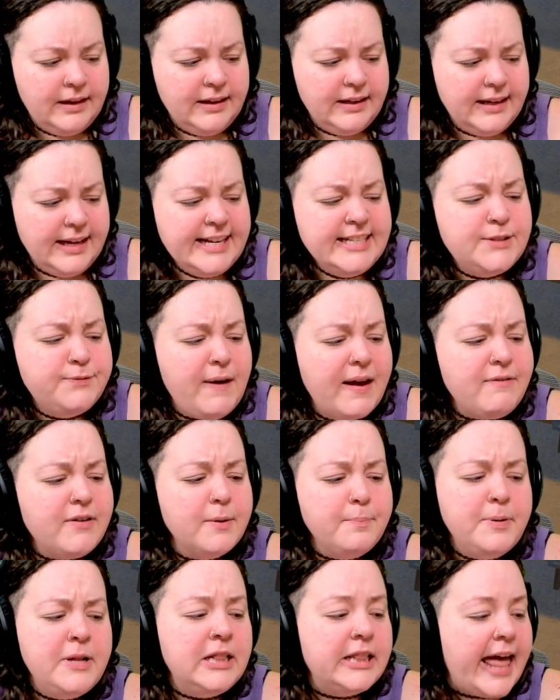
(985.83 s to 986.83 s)
his favorite
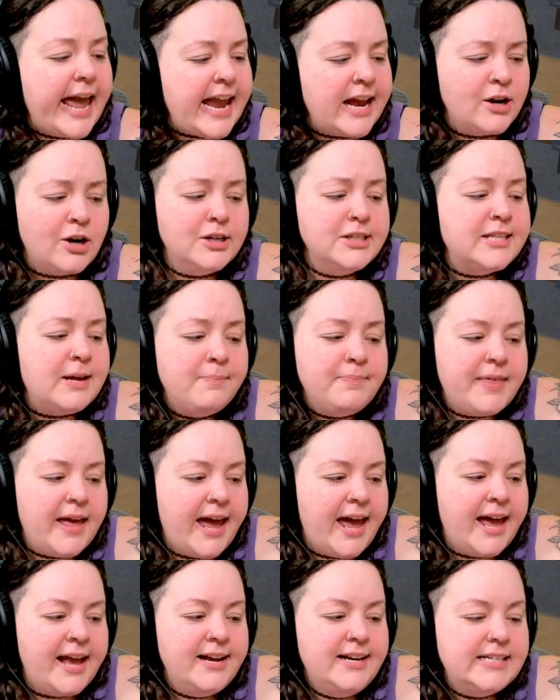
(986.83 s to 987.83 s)
plane or
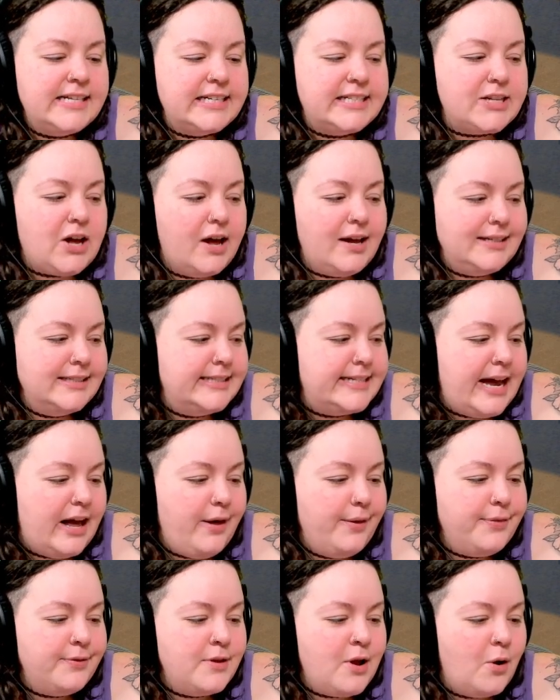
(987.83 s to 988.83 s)
something because it's all
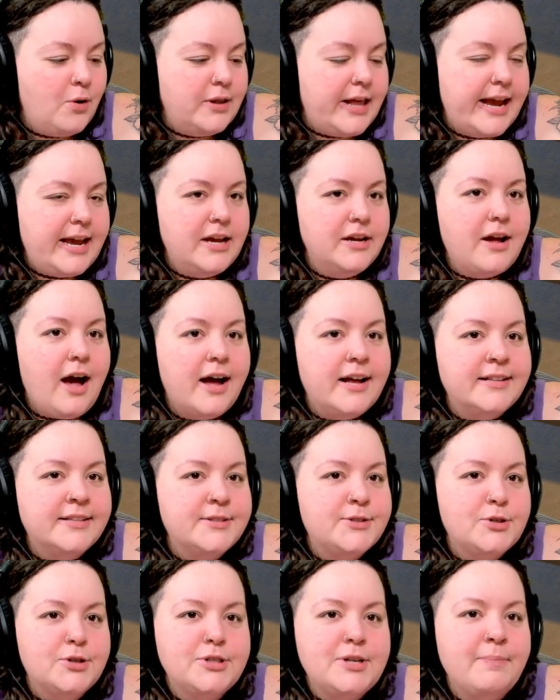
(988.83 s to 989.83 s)
stealth, no like
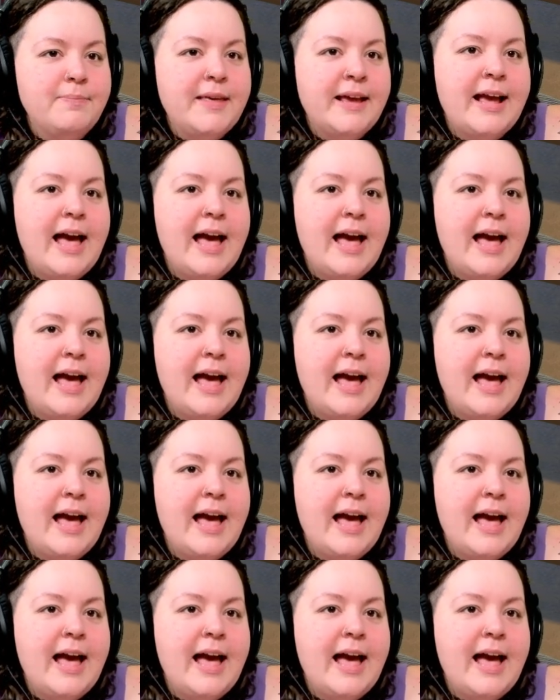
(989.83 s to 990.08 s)
guns or something.